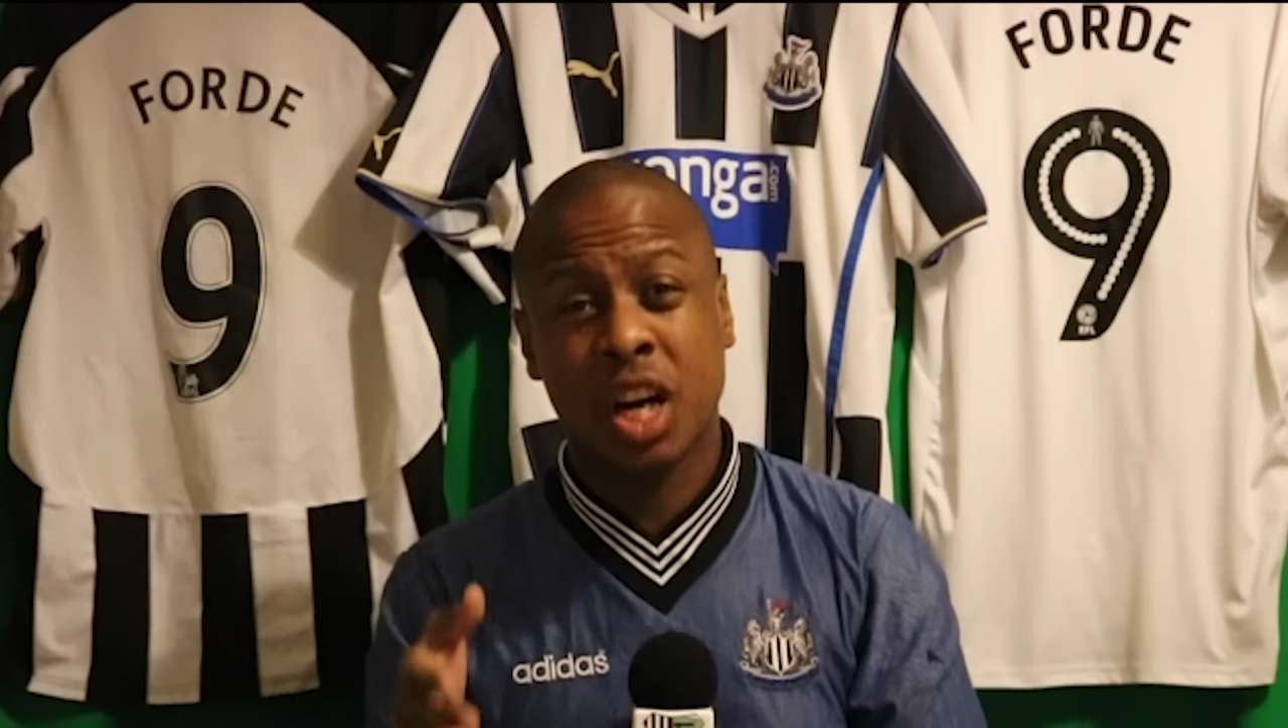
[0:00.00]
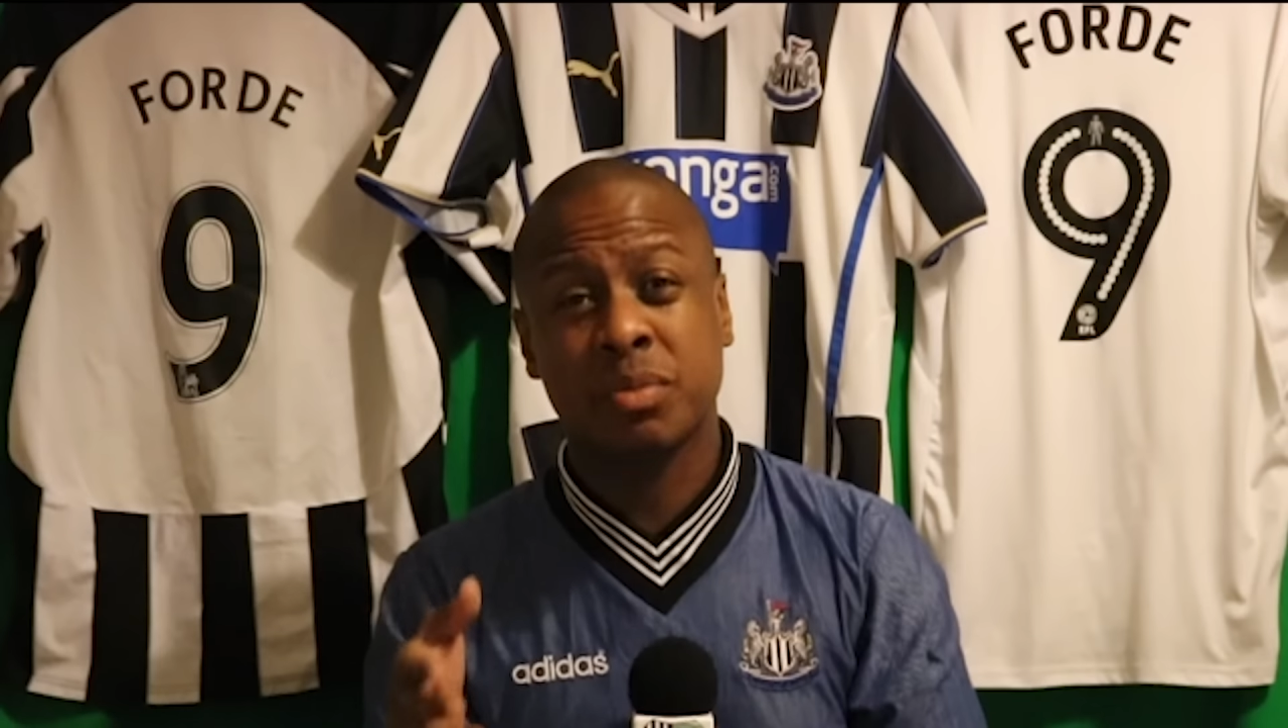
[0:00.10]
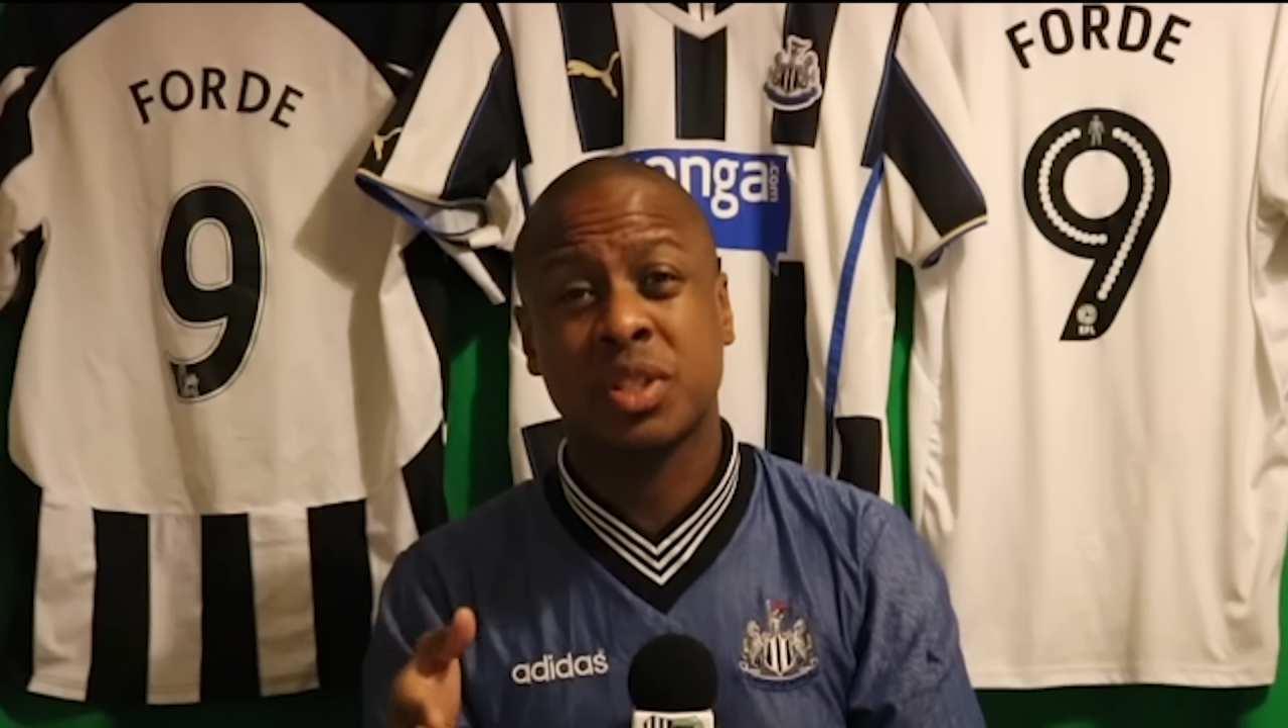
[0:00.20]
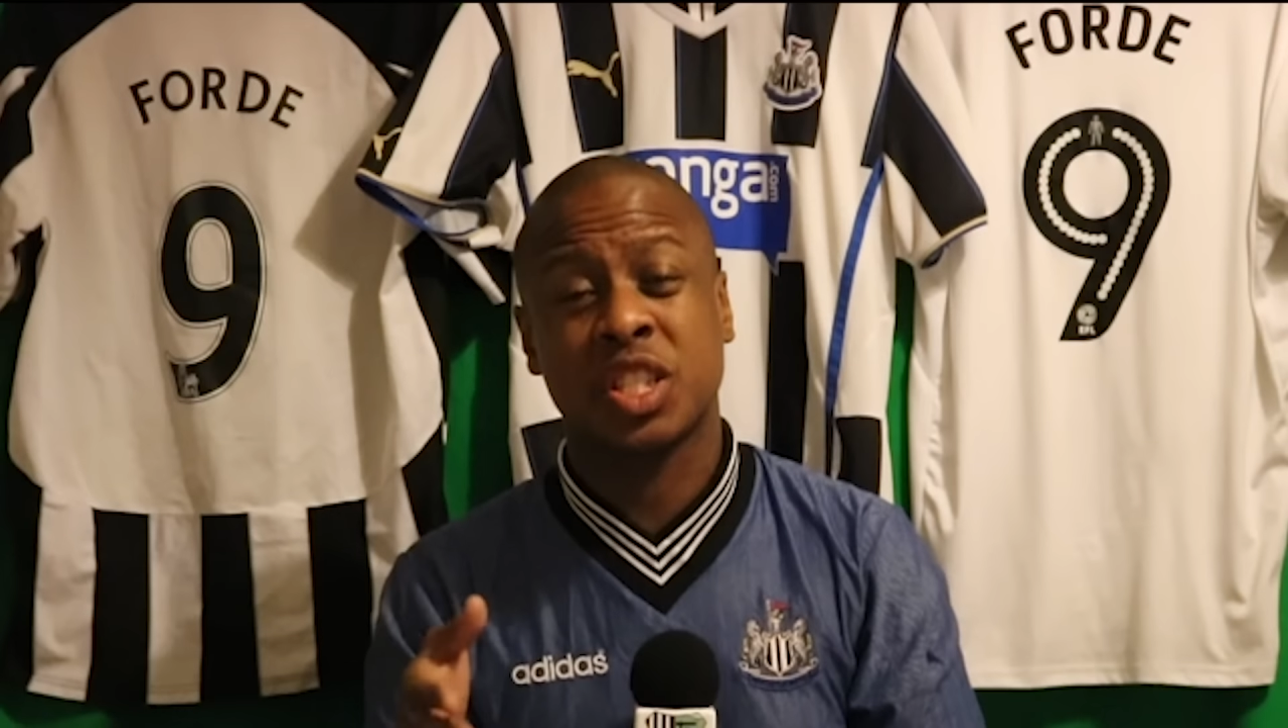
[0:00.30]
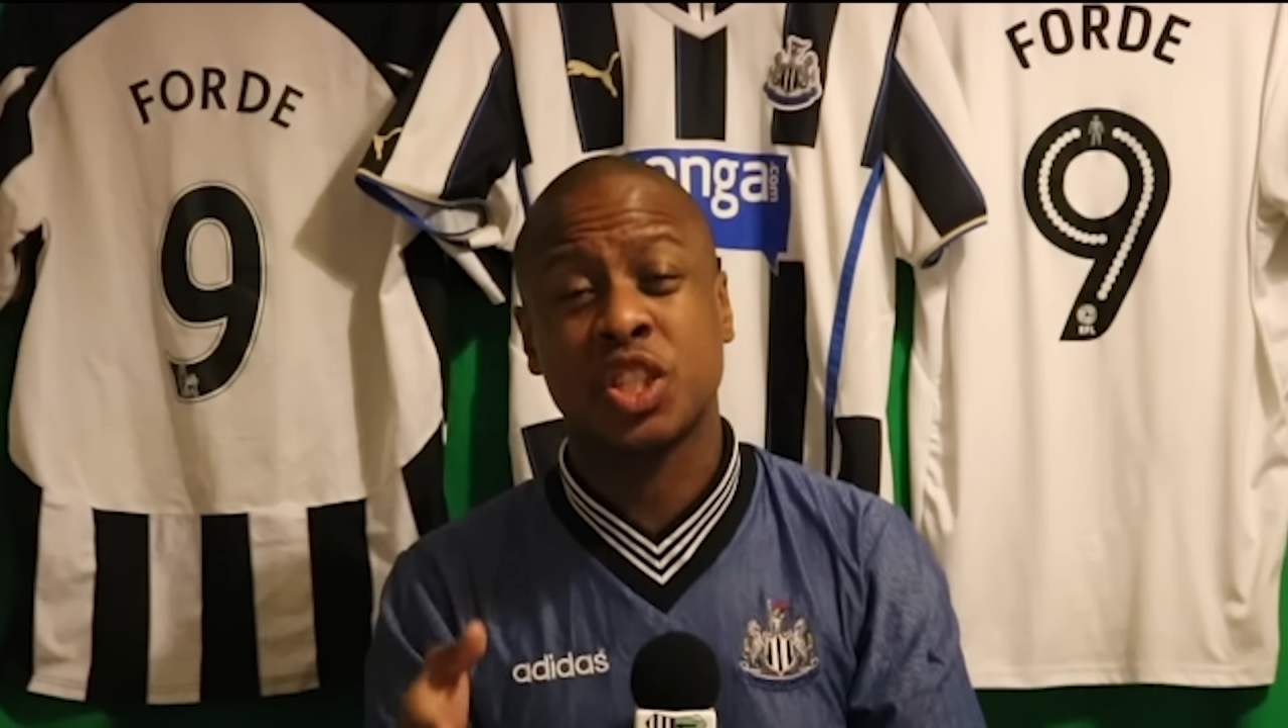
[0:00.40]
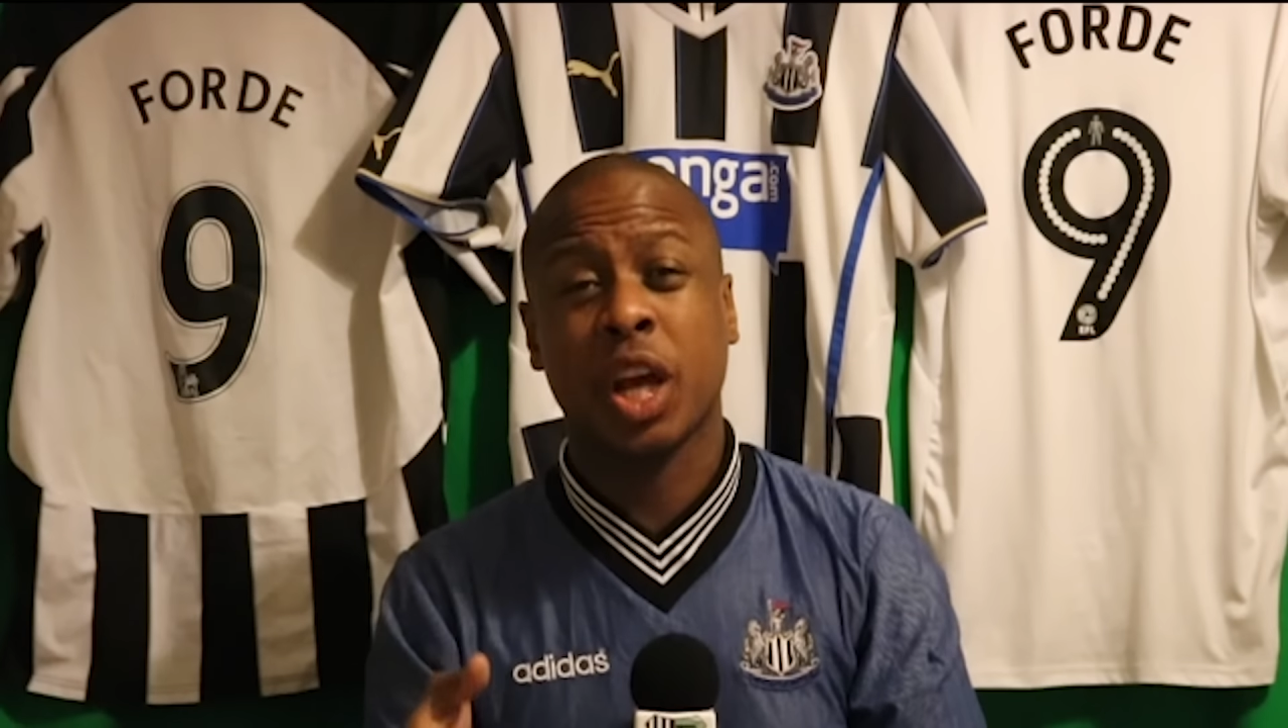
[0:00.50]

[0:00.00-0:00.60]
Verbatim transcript: come to St